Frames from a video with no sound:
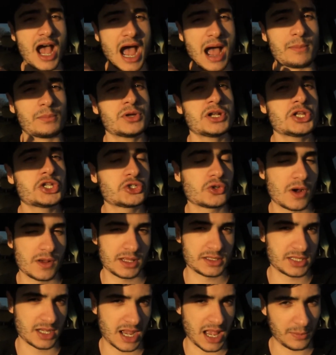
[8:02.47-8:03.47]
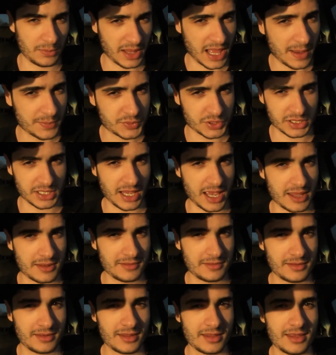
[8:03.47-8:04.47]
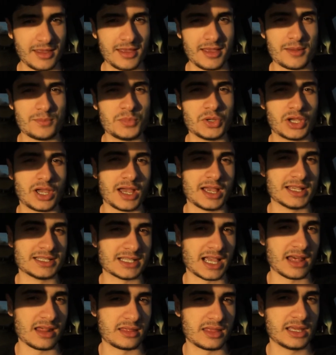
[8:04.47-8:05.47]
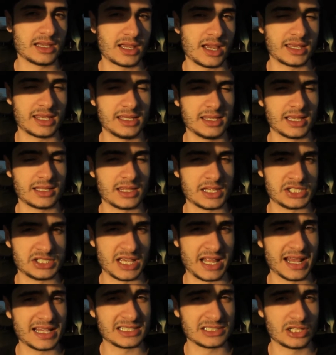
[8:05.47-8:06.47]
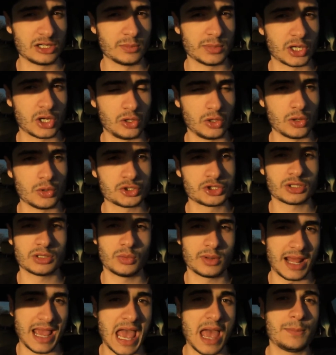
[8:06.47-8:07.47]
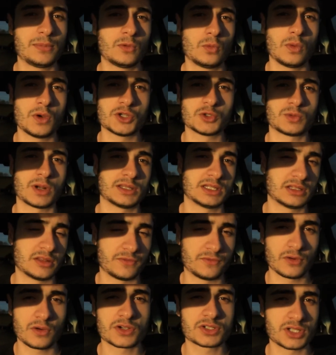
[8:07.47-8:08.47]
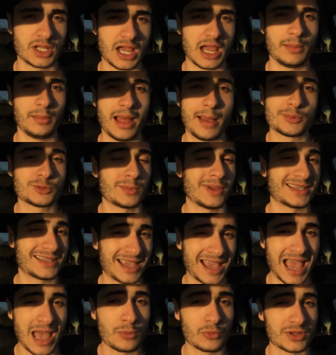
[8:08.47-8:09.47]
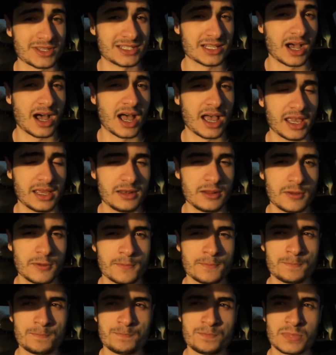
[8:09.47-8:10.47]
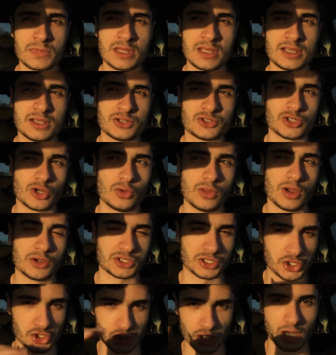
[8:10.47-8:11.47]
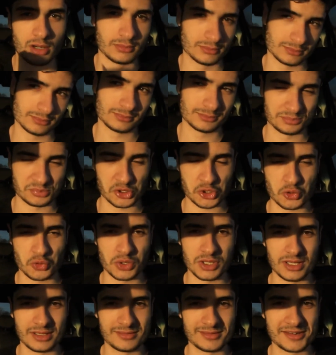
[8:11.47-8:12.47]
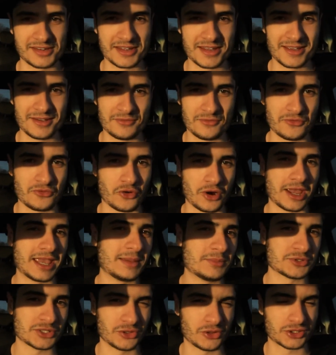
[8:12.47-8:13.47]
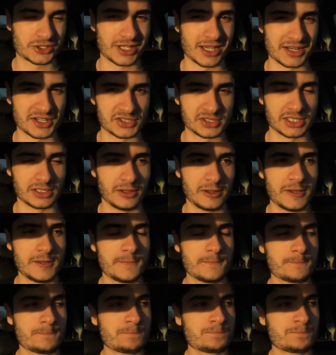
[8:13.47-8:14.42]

I'm going to try the time-lapse again, because I think I can get the settings a little bit closer. What happened was, when I did the first time-lapse, my camera died. So there's a jump between frames. It looks kind of silly.